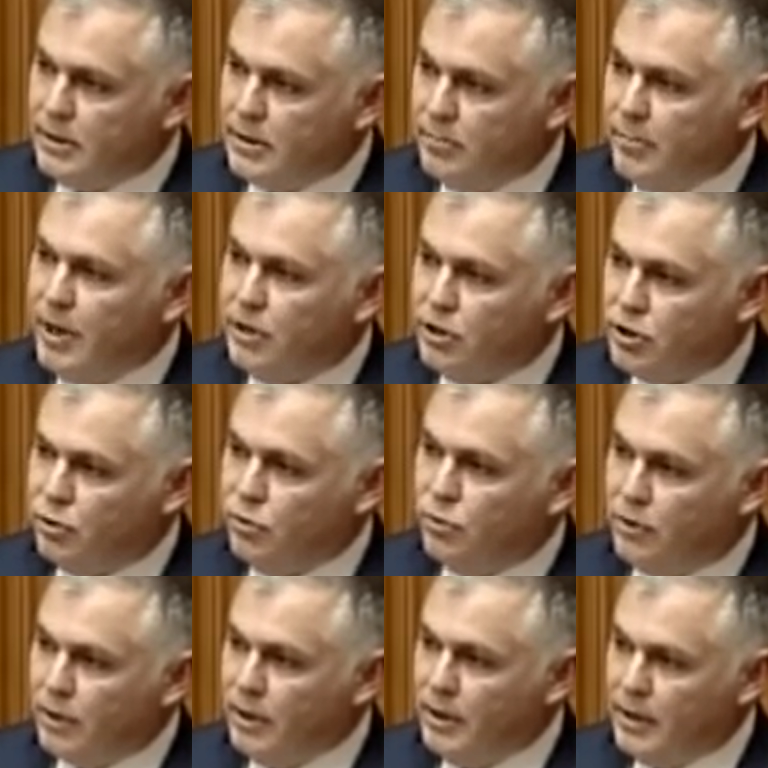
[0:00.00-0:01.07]
to make
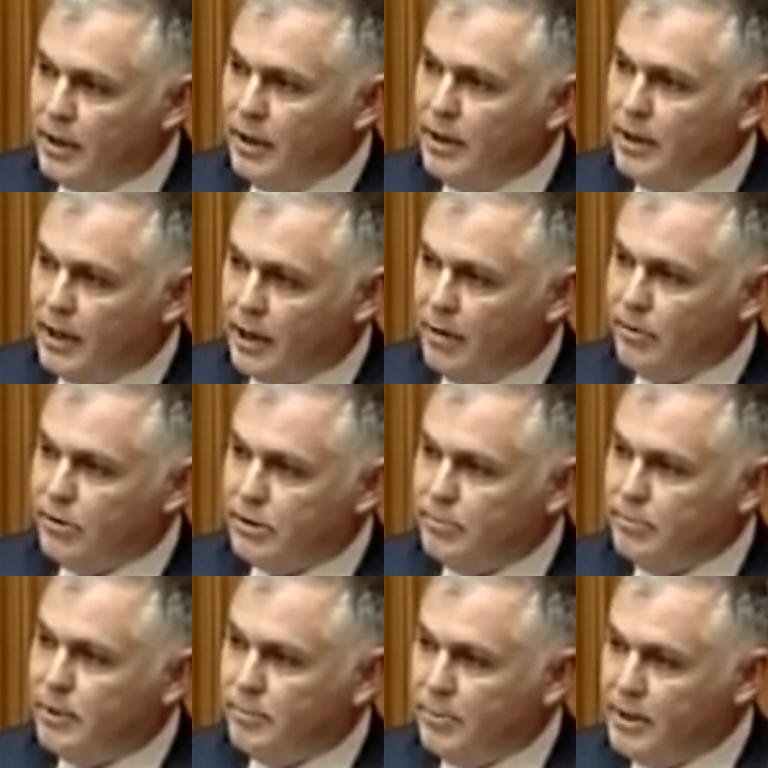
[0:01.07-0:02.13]
sure and encourage
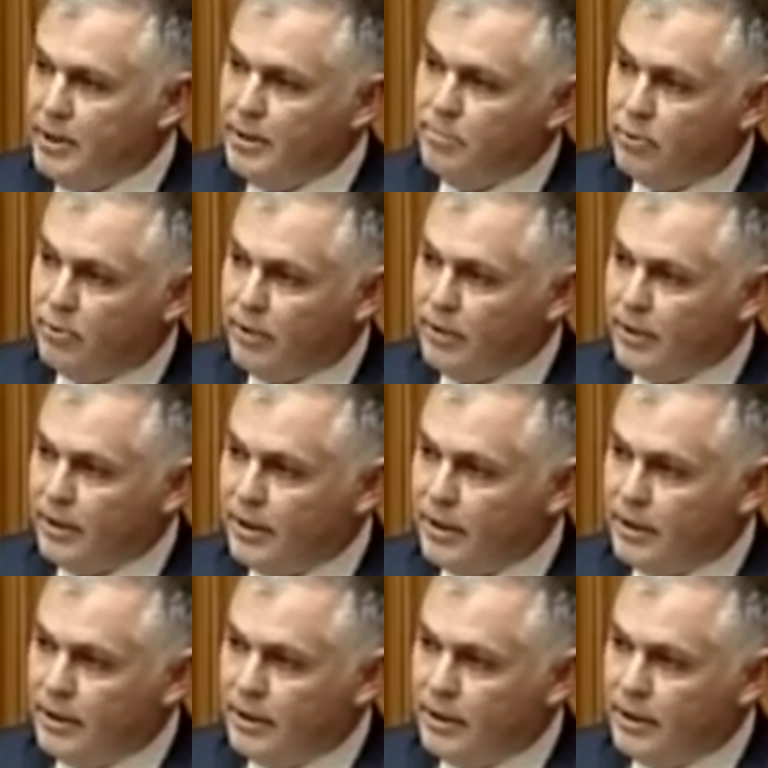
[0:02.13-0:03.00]
them to be compliant.